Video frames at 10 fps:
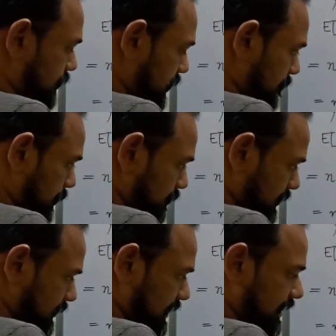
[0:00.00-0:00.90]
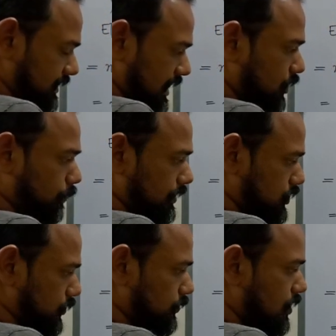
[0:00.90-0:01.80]
think about this as
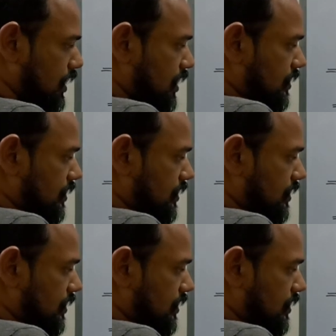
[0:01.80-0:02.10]
equal to